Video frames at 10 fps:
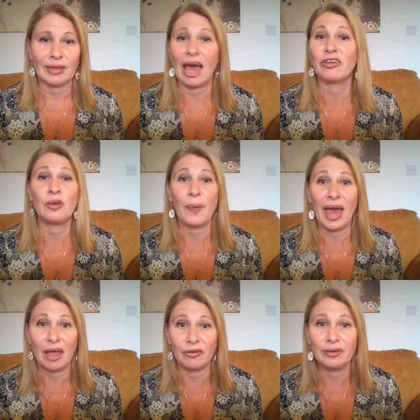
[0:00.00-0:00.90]
how you
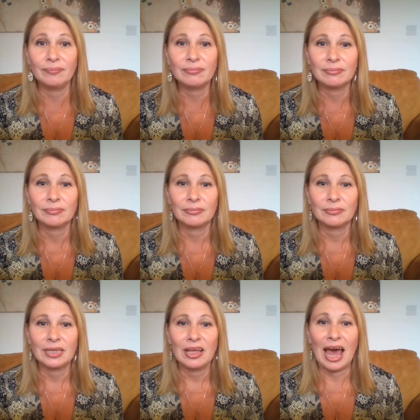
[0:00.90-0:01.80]
parent,
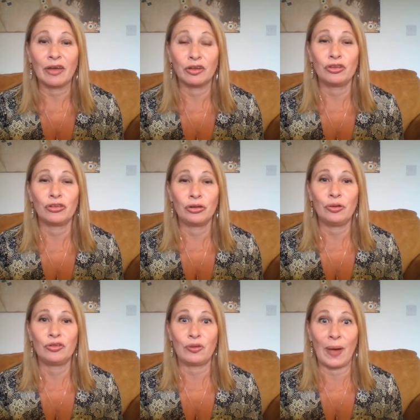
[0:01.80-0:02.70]
how you
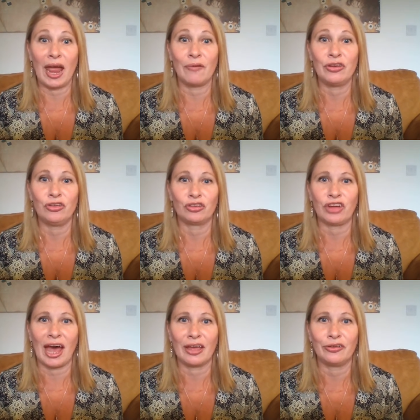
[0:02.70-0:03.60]
choose to parent your
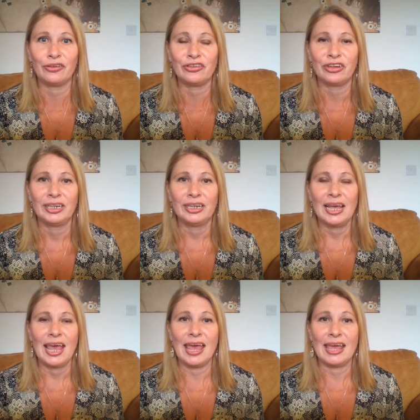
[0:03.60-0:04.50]
child
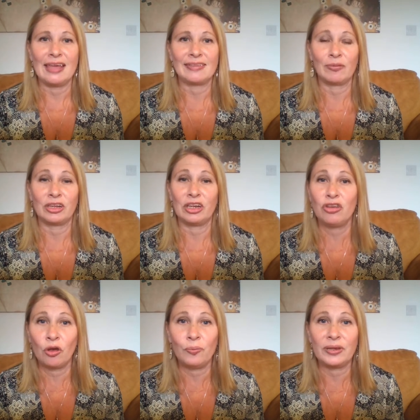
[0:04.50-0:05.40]
is absolutely
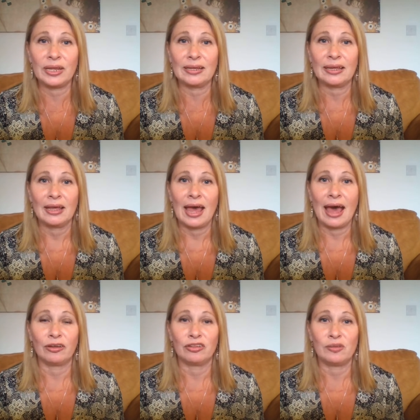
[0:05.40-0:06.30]
nobody
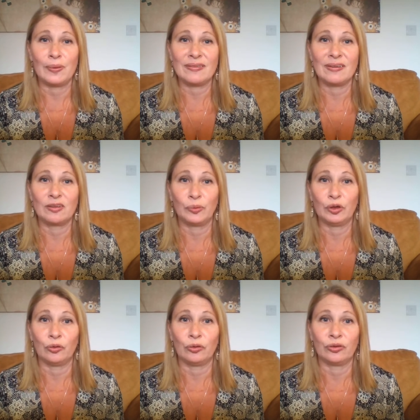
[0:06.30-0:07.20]
else's business but
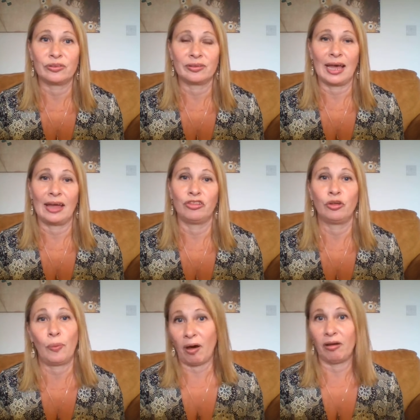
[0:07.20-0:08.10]
yours and your
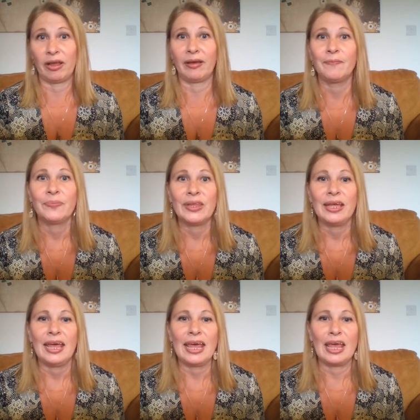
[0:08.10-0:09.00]
partner,
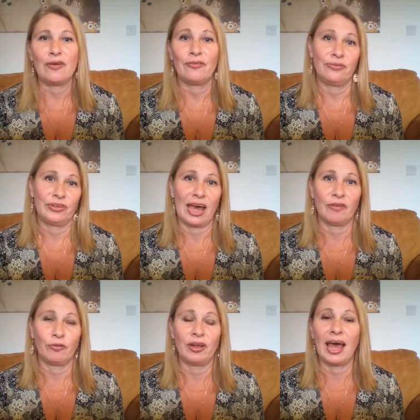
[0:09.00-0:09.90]
if you
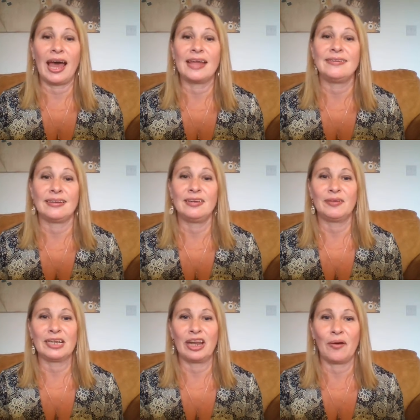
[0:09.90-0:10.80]
have one. I didn't,
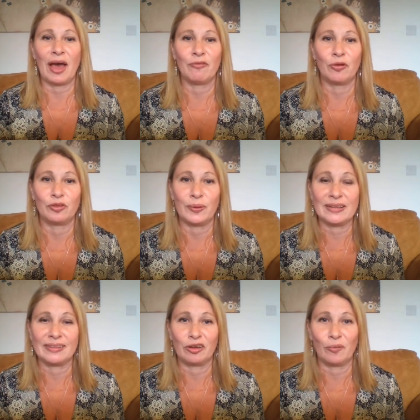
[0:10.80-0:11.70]
I've always been a
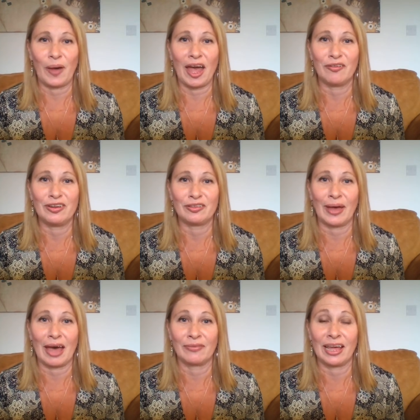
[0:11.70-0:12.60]
single parent, so I
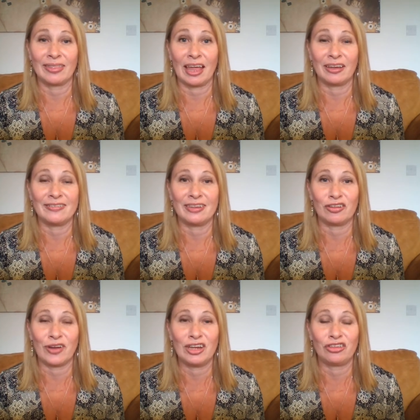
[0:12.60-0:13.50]
haven't had that
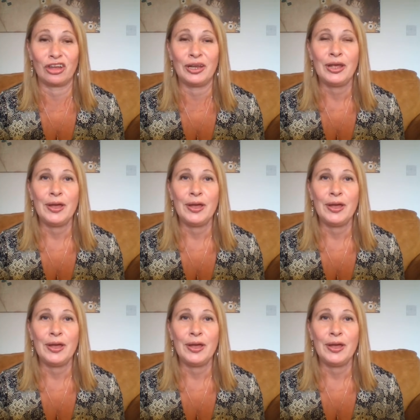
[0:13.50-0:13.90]
consideration.